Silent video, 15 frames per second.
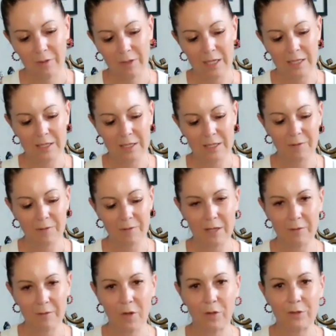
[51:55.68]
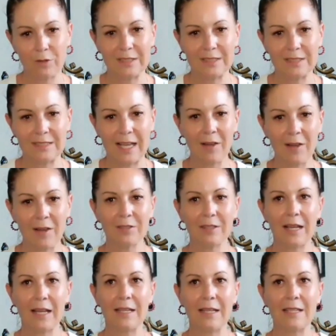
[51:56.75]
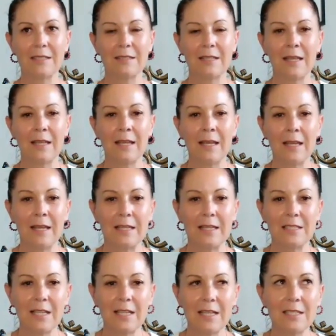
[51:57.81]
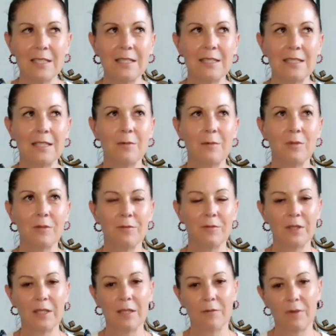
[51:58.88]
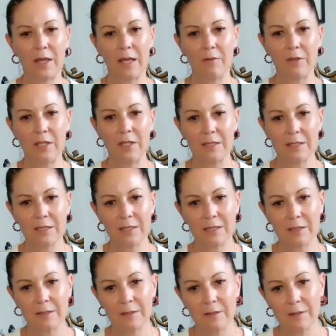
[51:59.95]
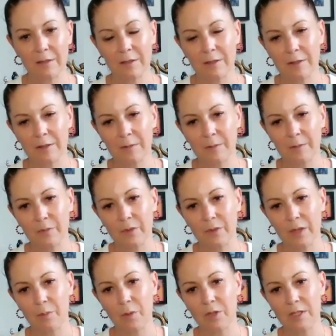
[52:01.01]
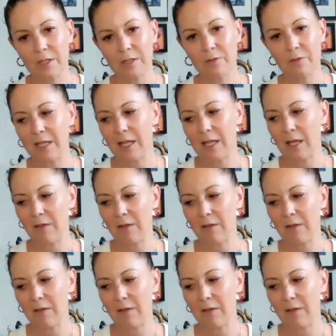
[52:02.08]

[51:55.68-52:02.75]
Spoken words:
Release this feeling of coldness now and exchange it instead with a feeling of heaviness. The body's feeling